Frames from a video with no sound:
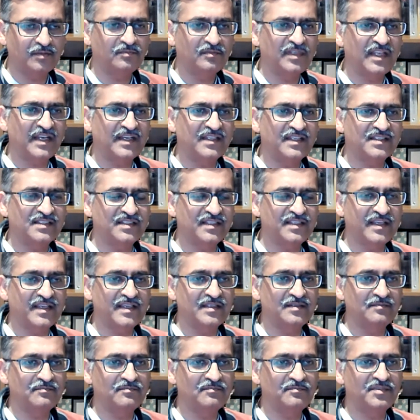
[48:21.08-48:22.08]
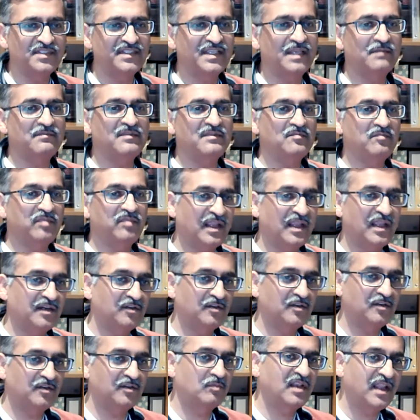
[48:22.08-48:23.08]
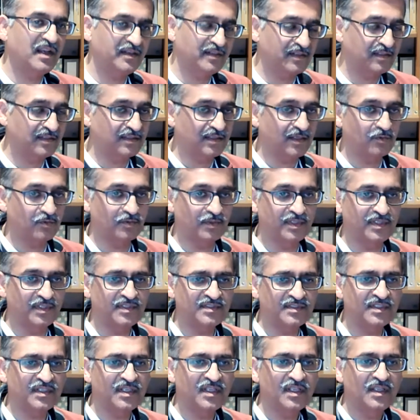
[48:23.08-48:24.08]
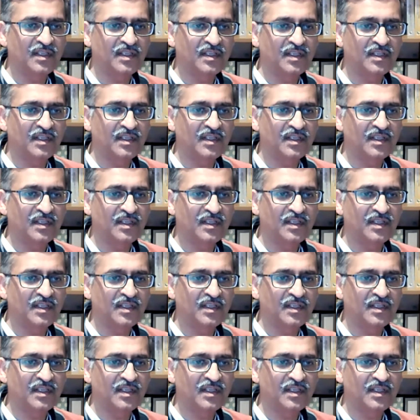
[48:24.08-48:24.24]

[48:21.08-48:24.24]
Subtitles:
let us say semi-planned or planned encounters,